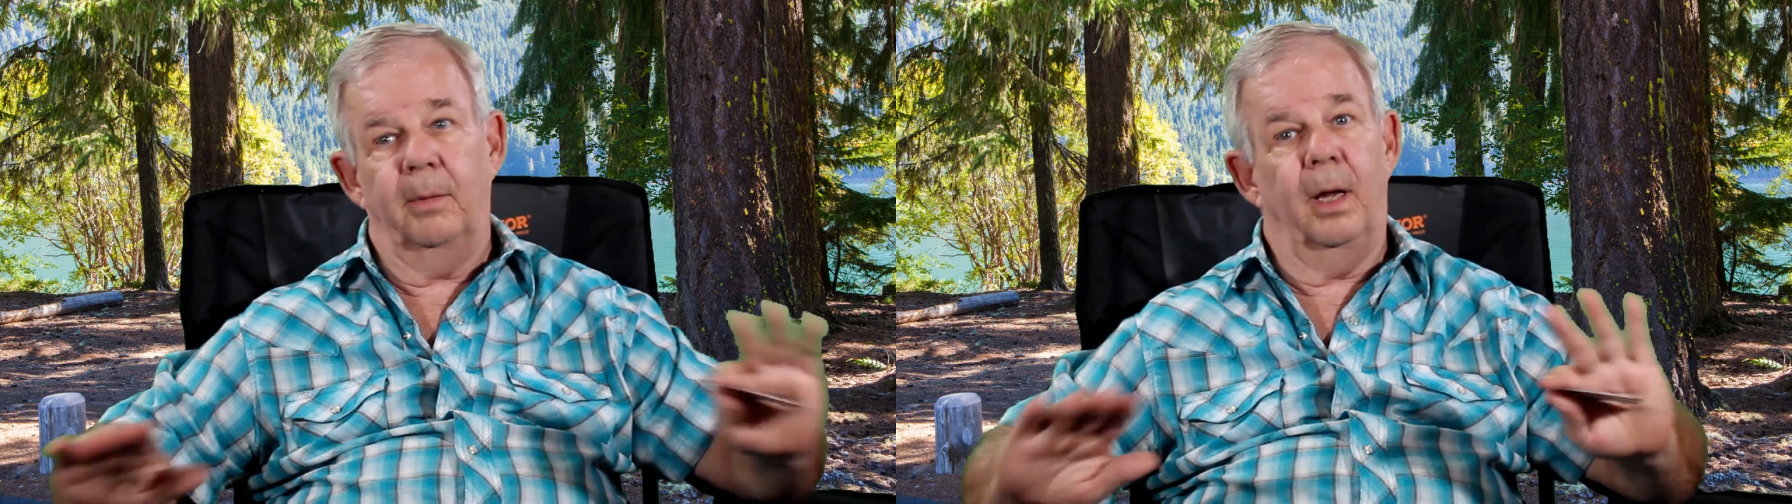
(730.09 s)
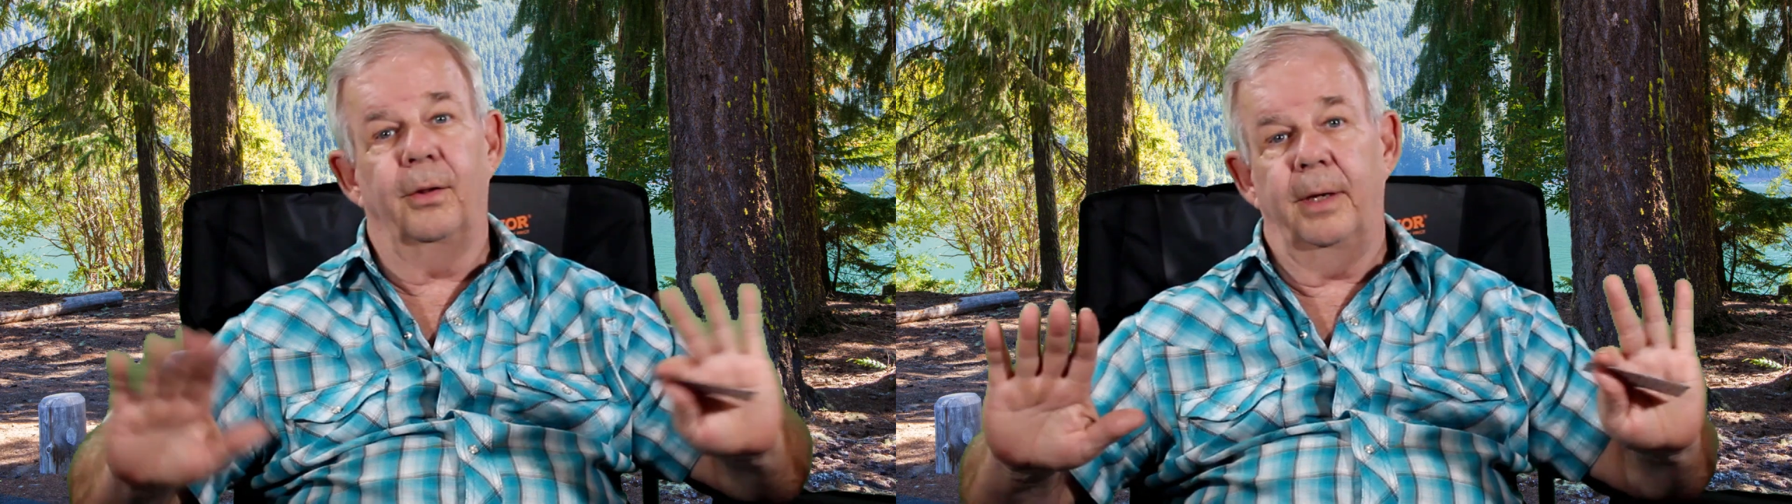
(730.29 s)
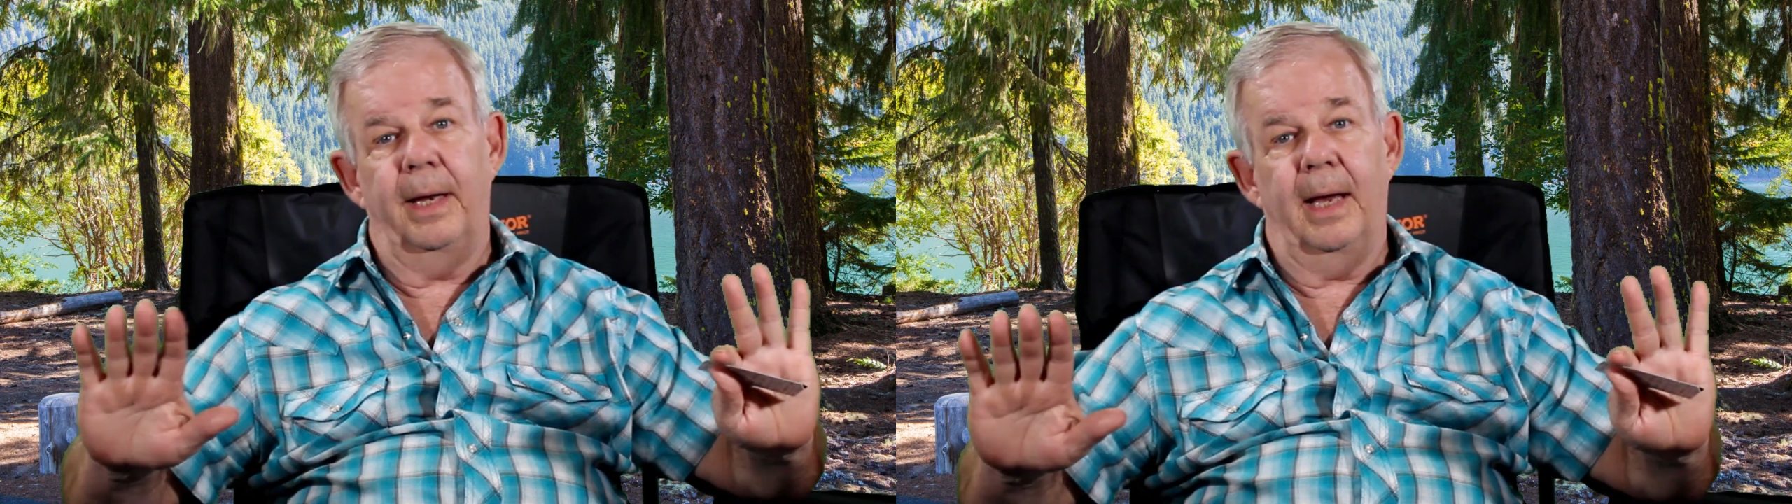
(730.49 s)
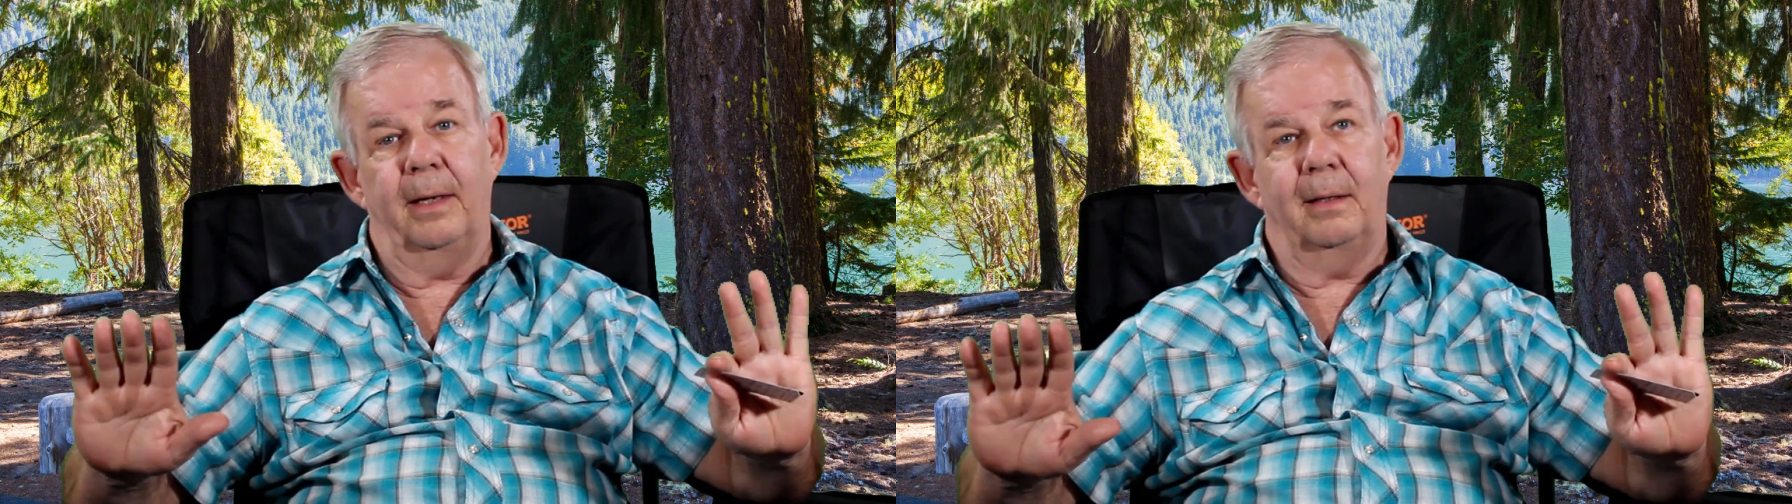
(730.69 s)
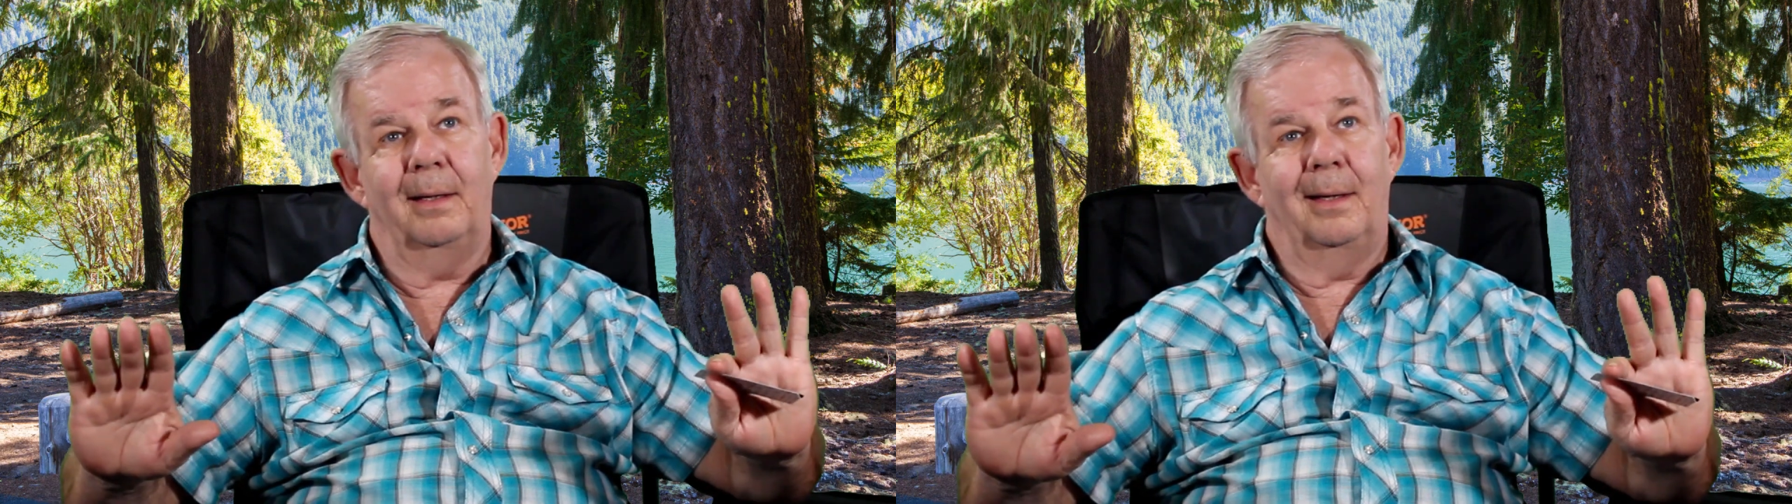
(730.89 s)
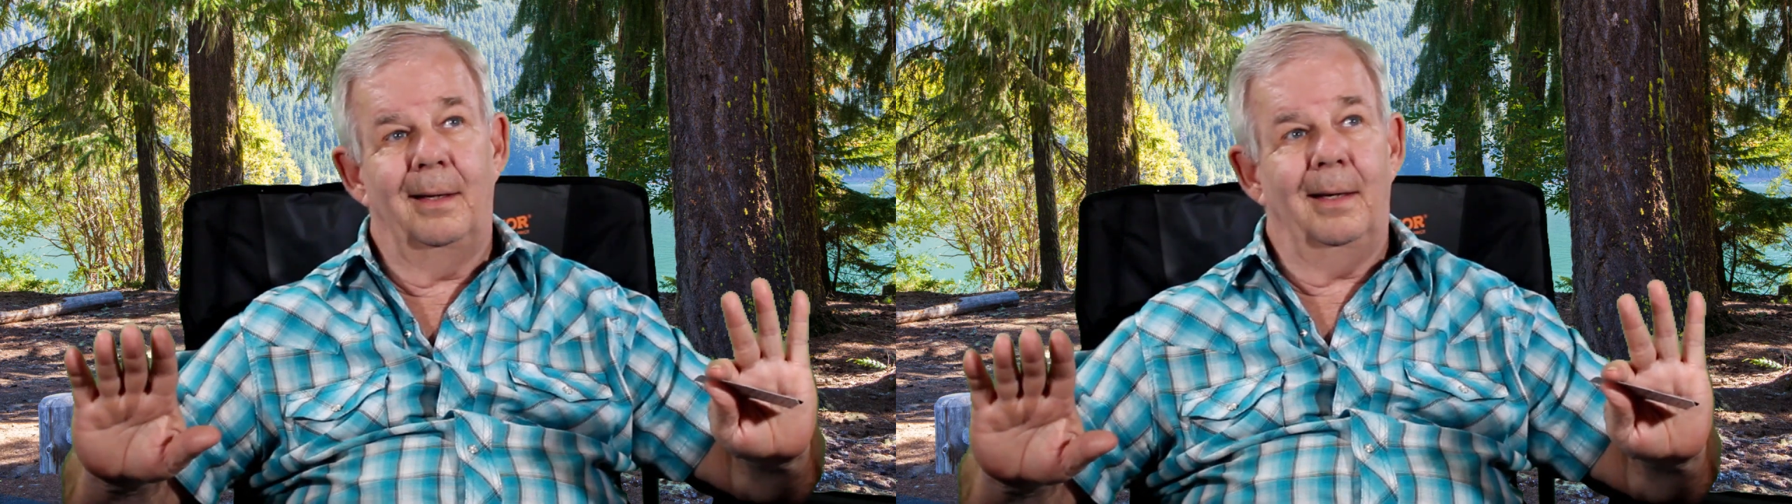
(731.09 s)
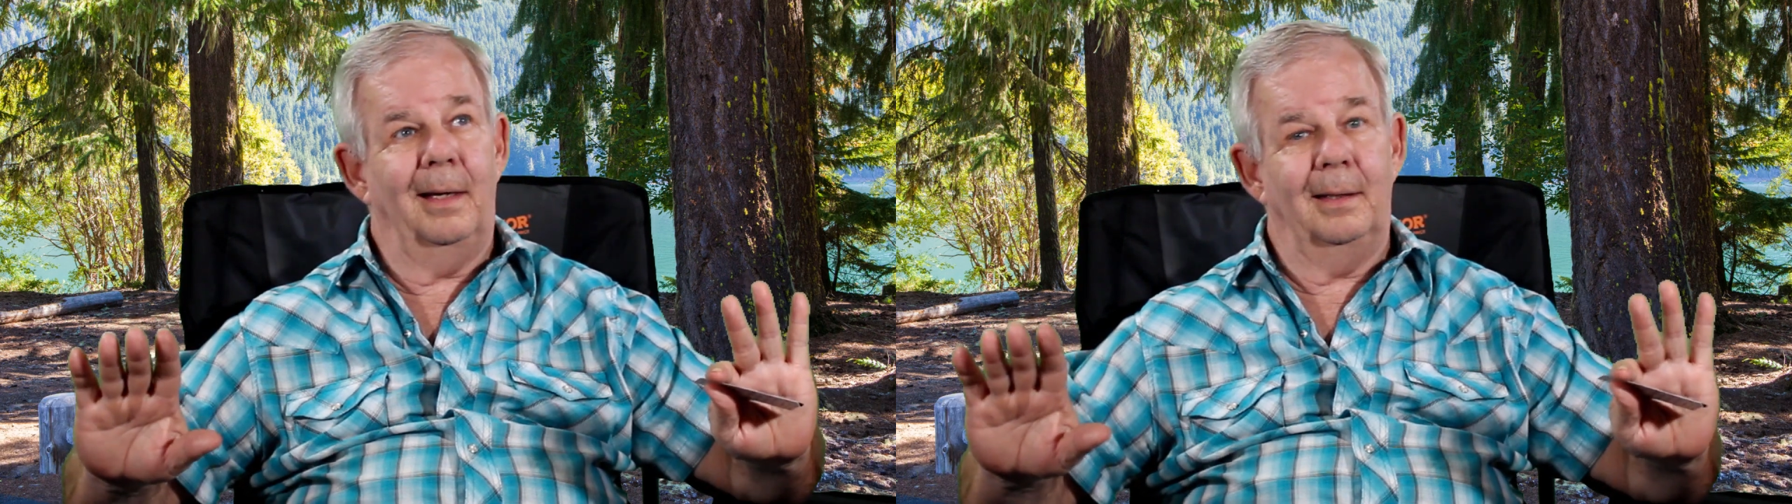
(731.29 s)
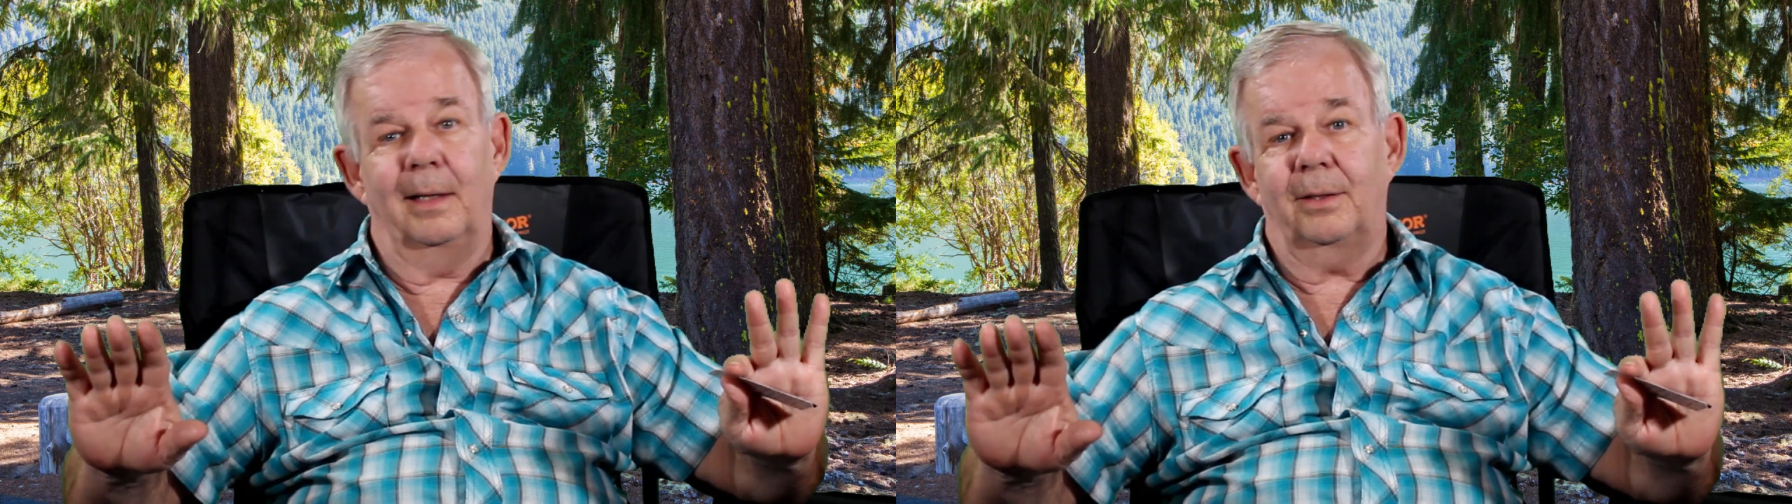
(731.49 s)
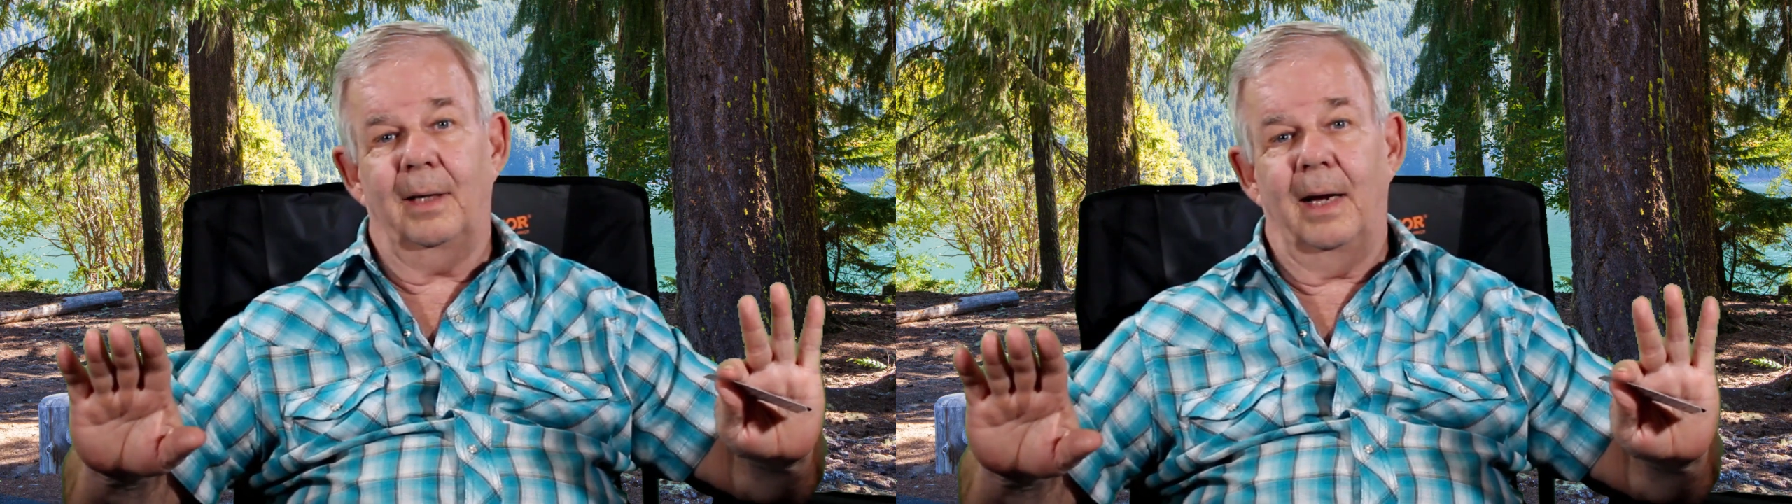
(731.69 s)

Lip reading: But other than that, unless